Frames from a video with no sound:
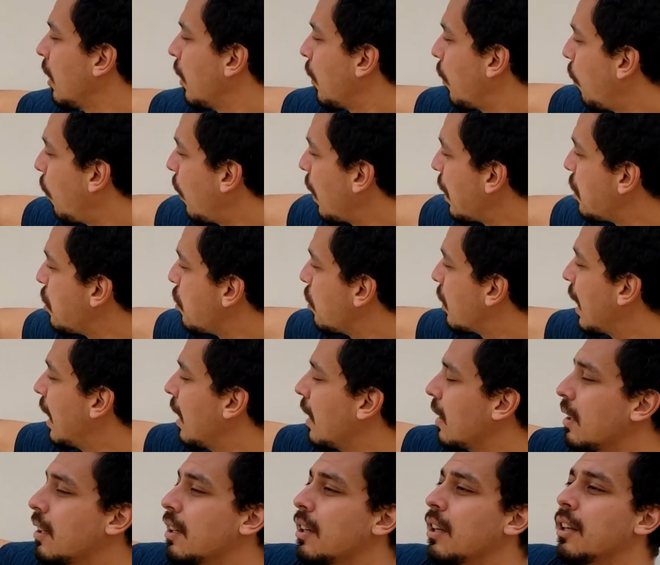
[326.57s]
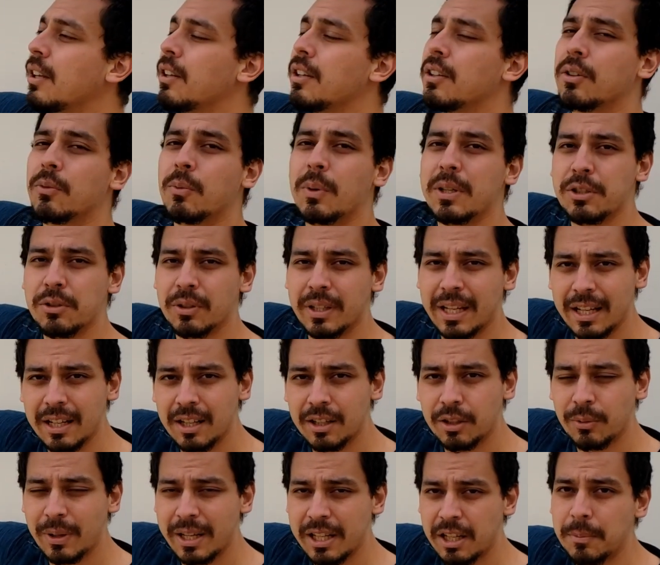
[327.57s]
When you get a
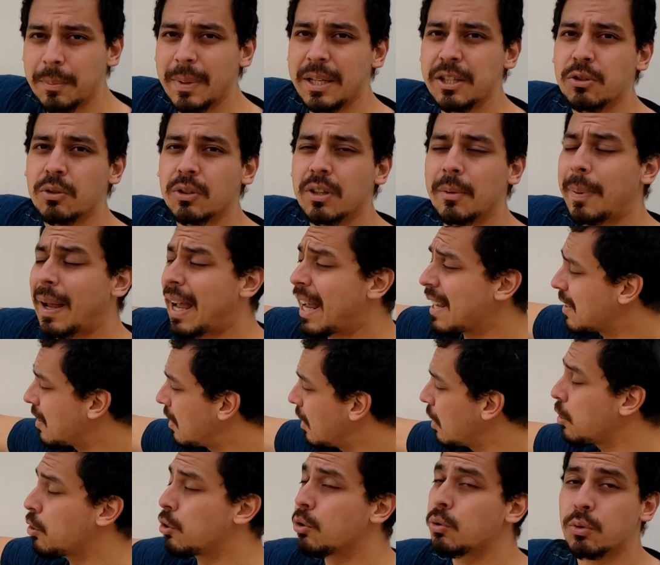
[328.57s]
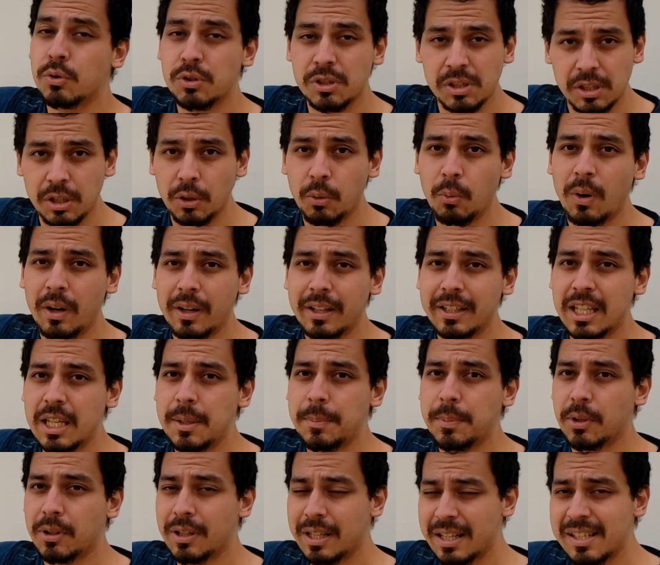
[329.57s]
greater mental capacity, you still want to
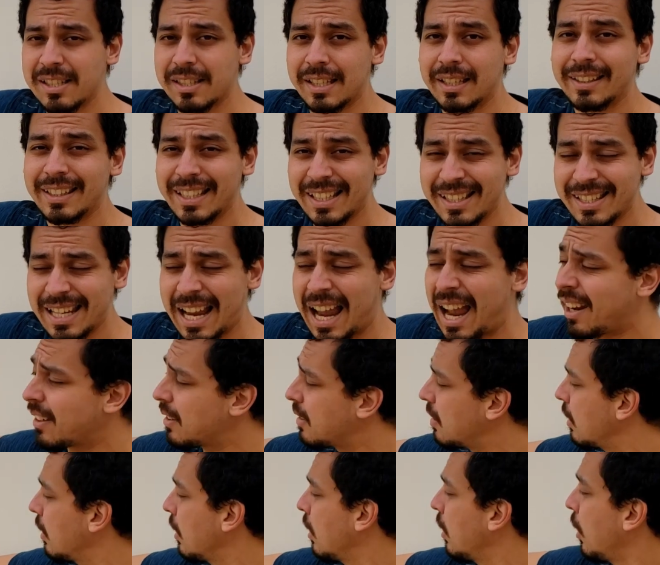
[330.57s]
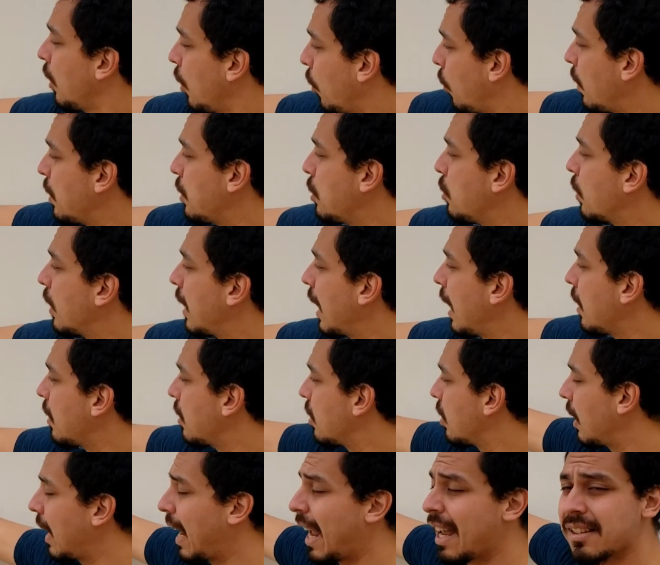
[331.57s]
keep your instinct intact. When you get
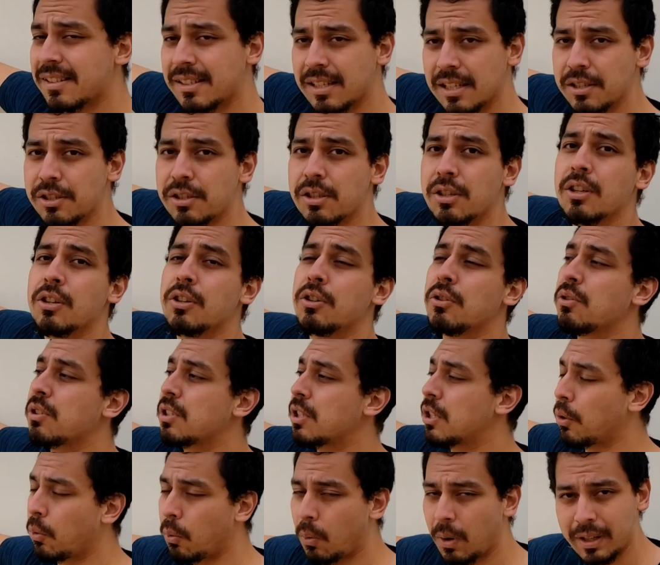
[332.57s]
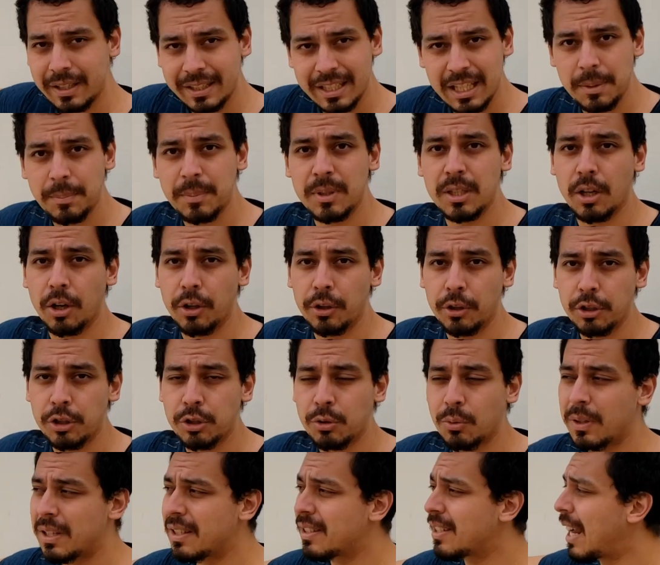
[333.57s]
to essence, you still want to keep the other
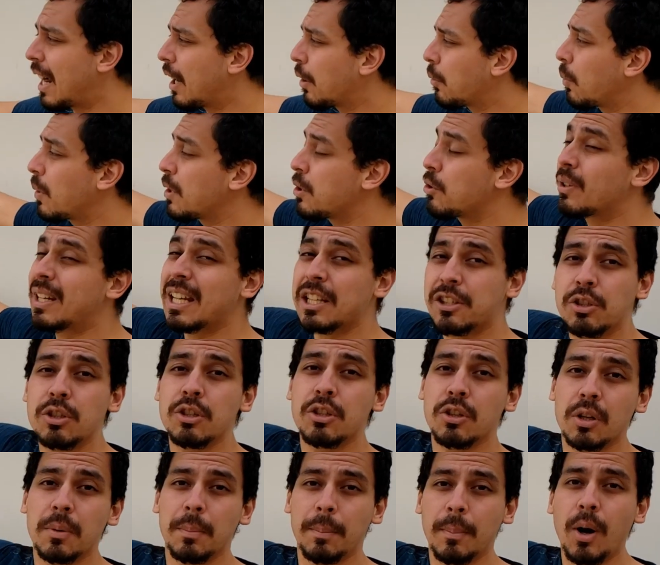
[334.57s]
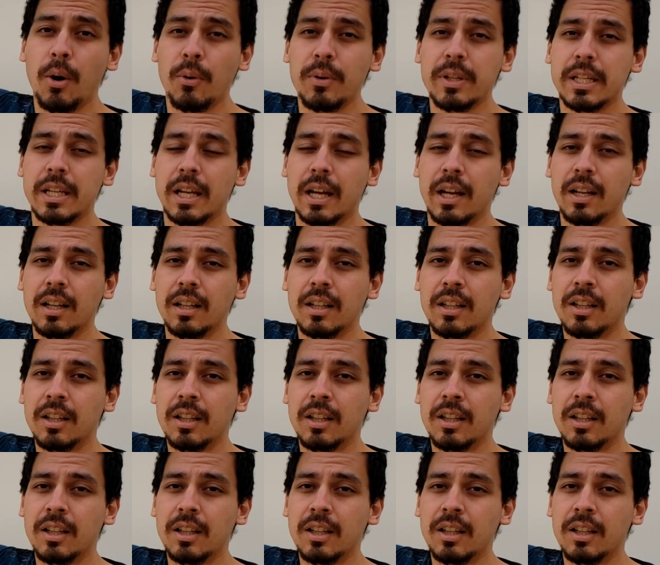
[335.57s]
two intact. When you get to eudaimonia,